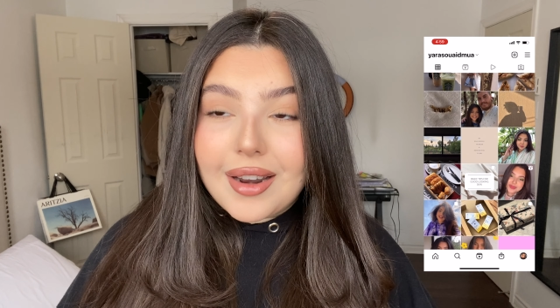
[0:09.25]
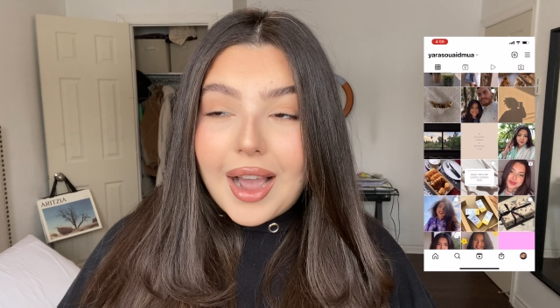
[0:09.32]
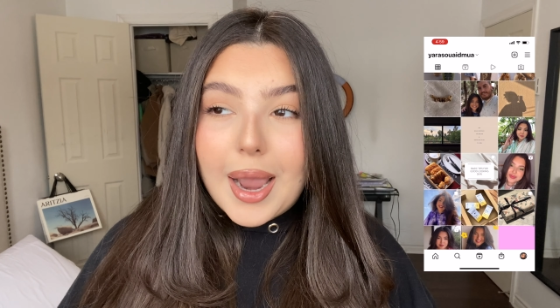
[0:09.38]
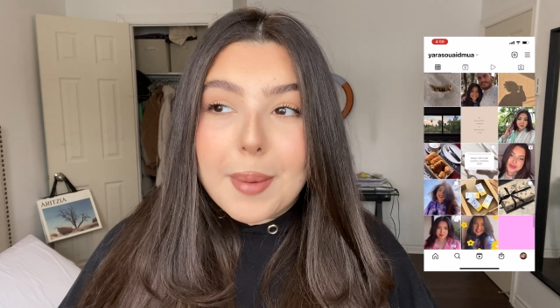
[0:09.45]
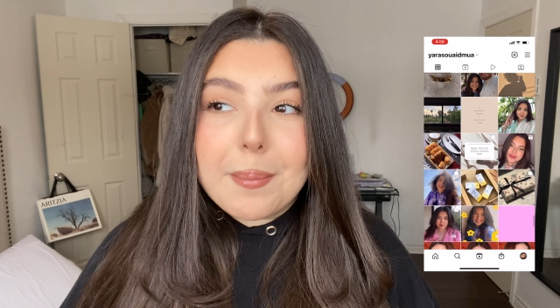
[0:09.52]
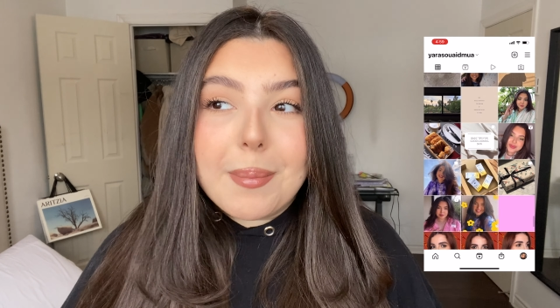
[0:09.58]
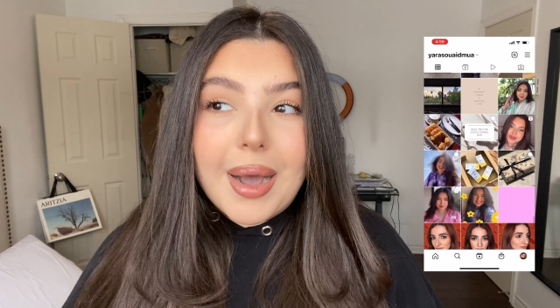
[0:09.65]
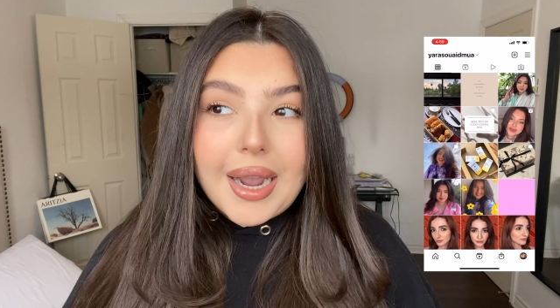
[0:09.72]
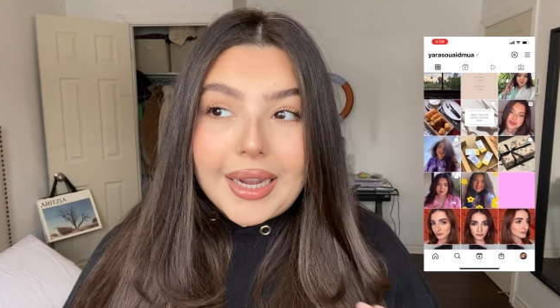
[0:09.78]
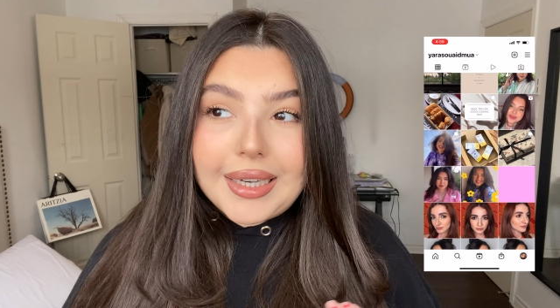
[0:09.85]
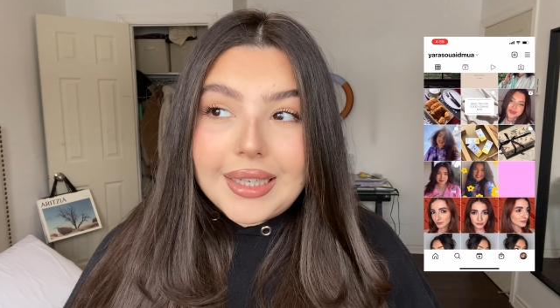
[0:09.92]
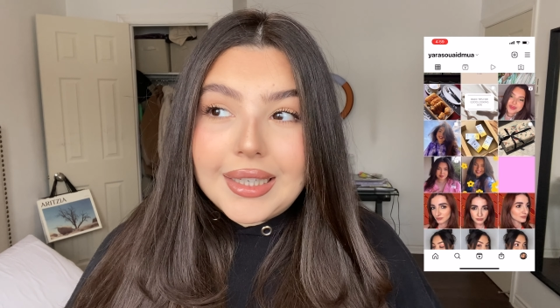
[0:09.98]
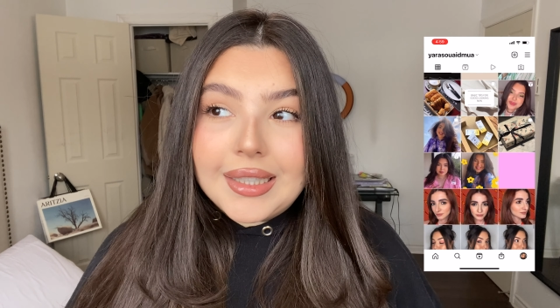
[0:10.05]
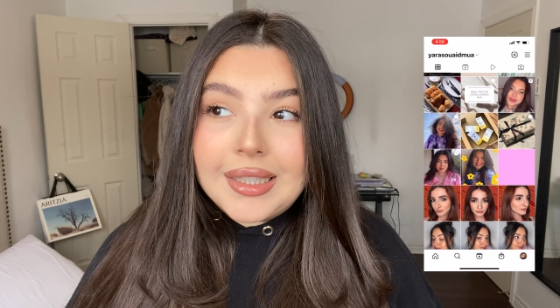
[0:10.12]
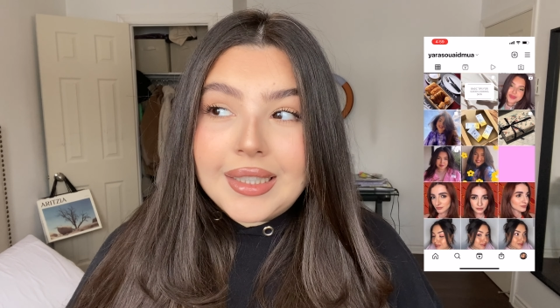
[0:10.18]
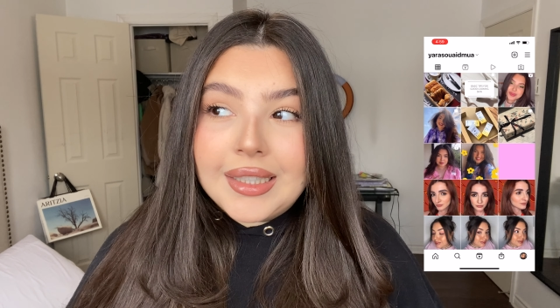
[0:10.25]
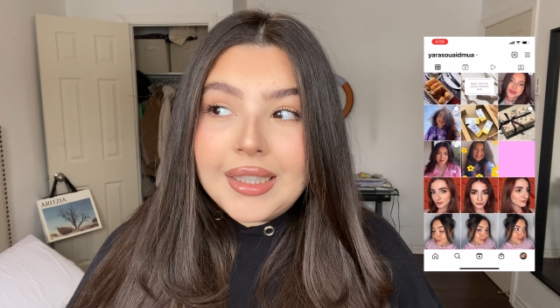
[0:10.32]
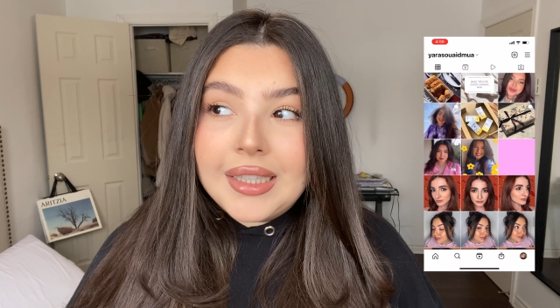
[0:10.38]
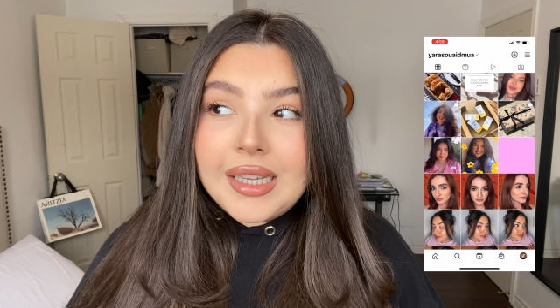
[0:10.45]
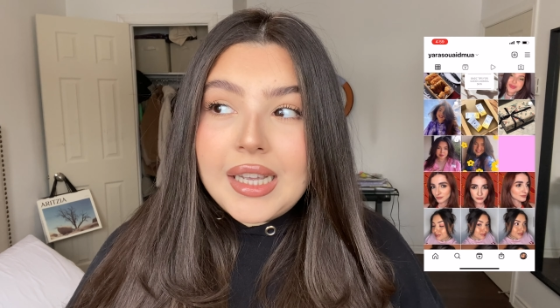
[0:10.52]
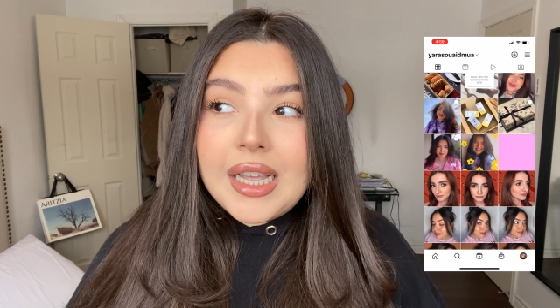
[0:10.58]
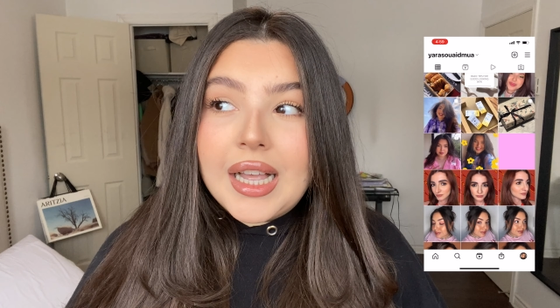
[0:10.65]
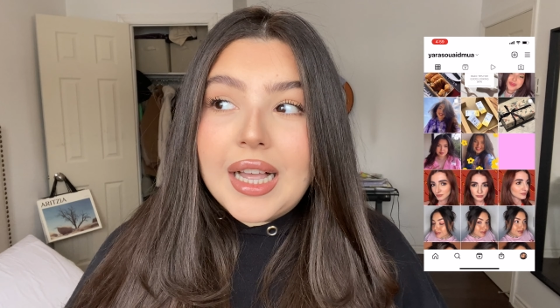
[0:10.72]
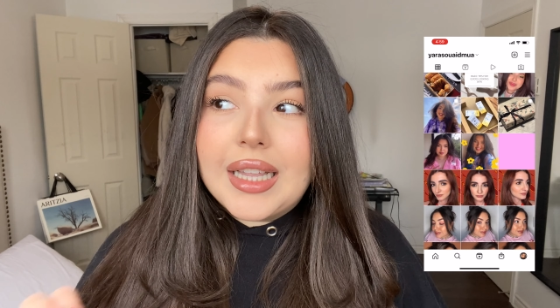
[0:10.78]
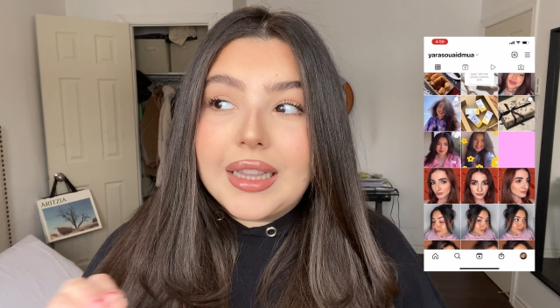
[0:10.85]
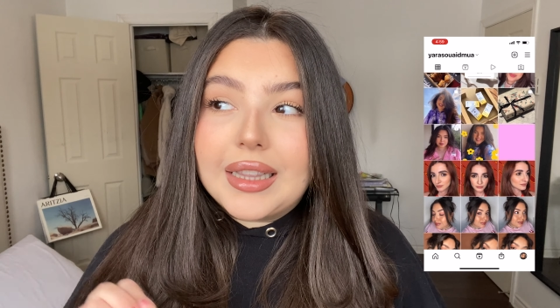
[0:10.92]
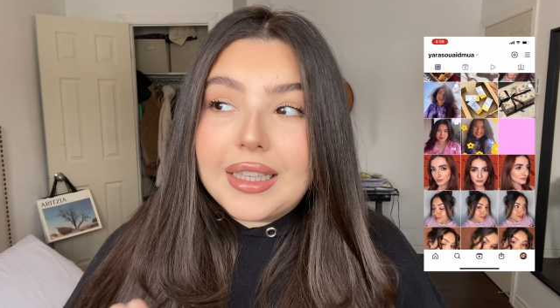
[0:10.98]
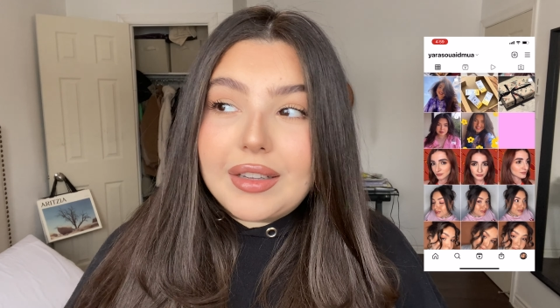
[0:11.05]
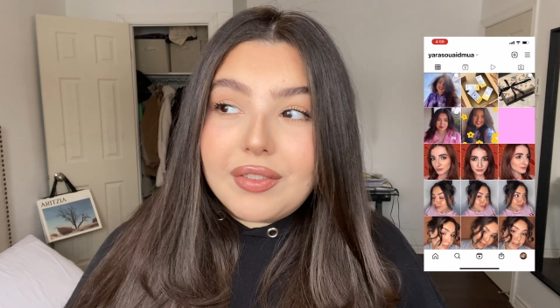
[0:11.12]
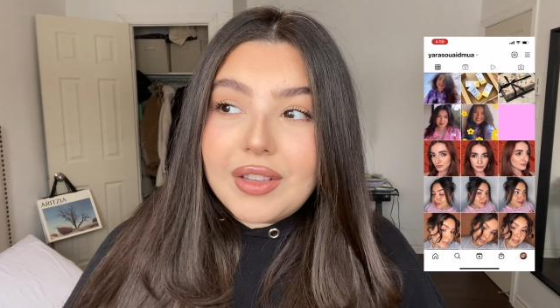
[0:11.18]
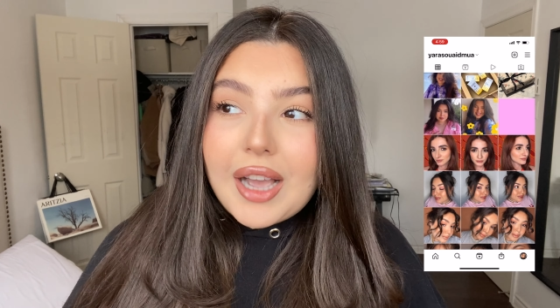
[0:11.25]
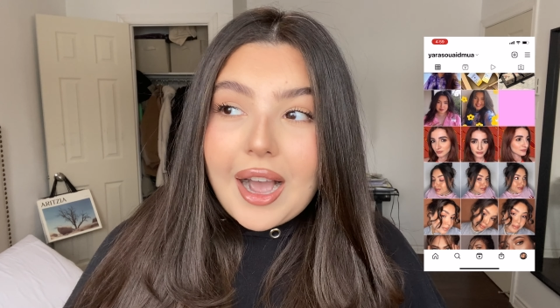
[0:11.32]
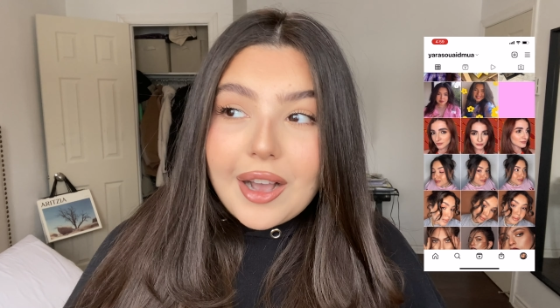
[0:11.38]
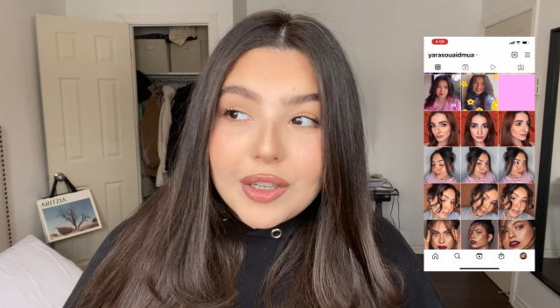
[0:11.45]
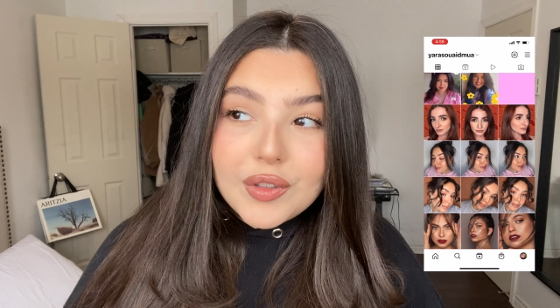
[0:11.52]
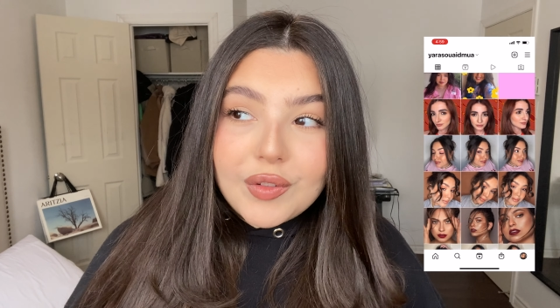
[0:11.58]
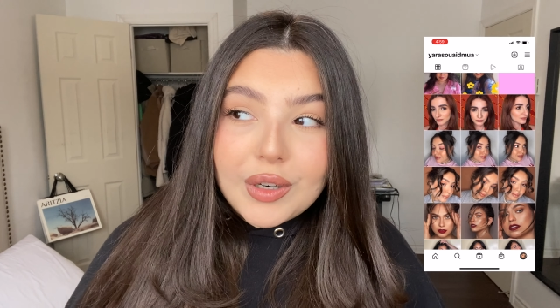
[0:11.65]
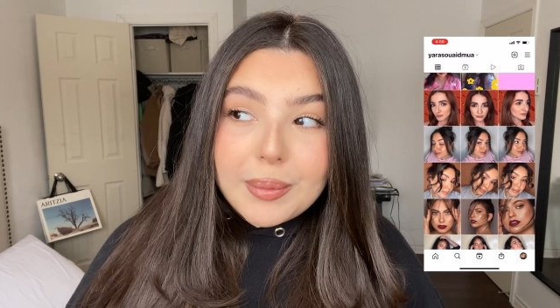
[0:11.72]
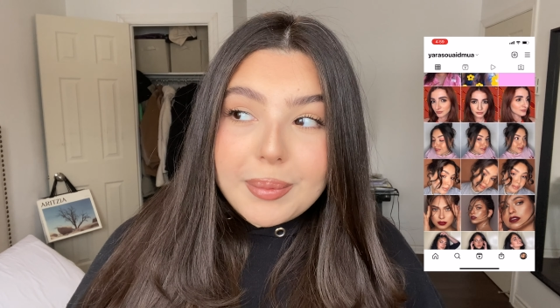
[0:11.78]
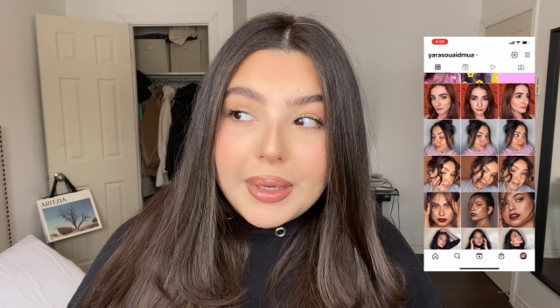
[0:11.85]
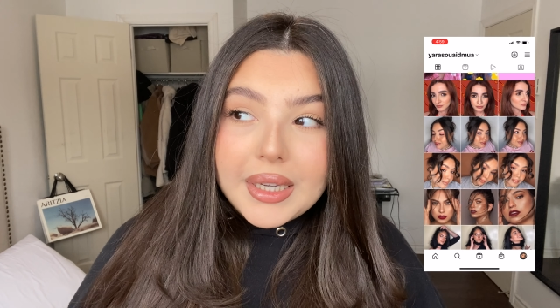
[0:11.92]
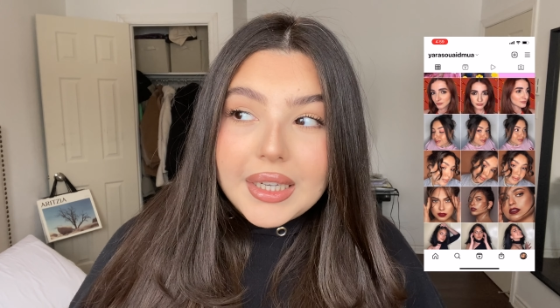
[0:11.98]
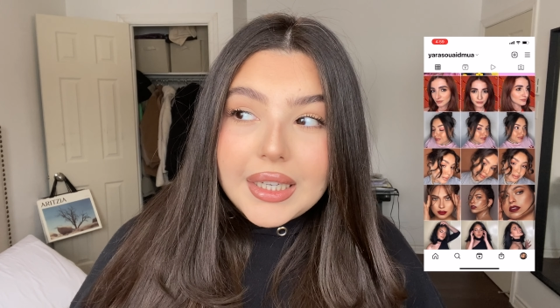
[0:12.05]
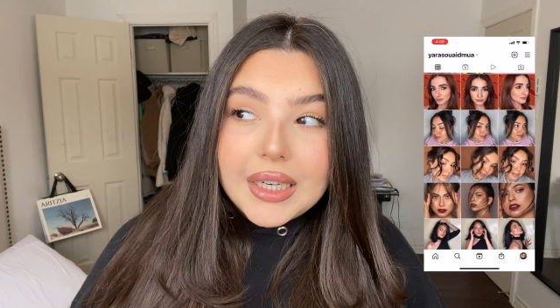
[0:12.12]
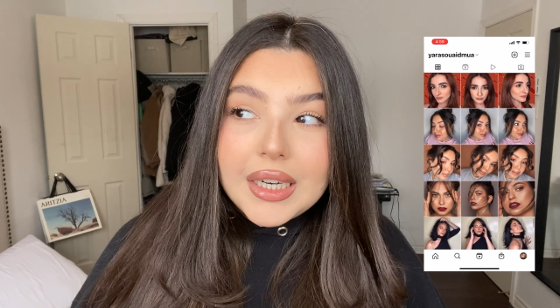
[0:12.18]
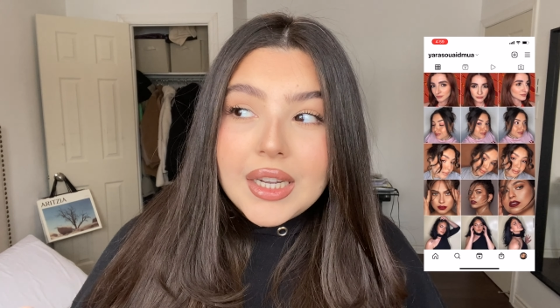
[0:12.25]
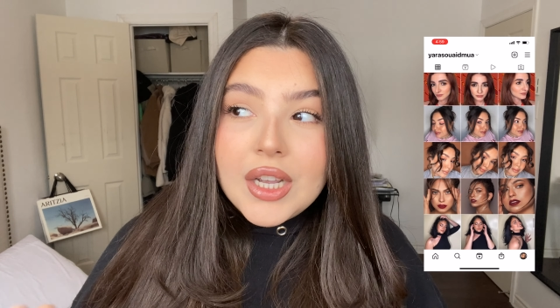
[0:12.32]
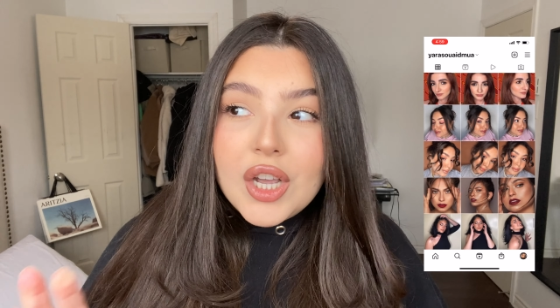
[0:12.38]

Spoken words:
I might leave the house for a bit,